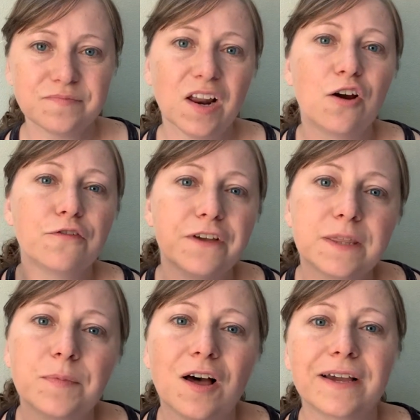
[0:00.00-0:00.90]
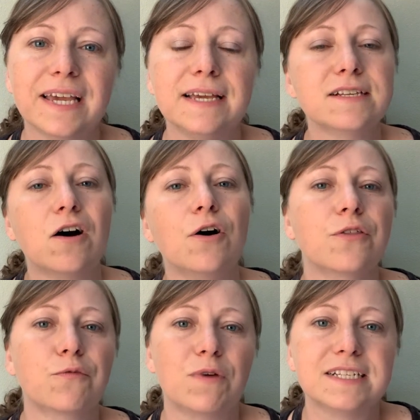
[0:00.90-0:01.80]
Our fifth block is all
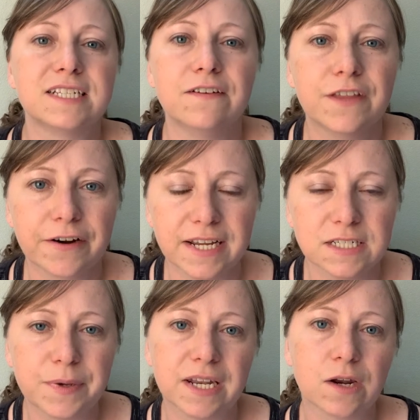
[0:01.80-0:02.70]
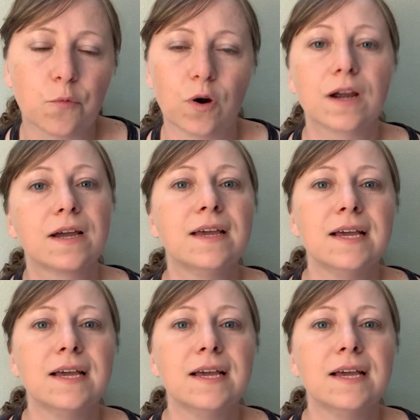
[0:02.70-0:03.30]
the rest of their independent work.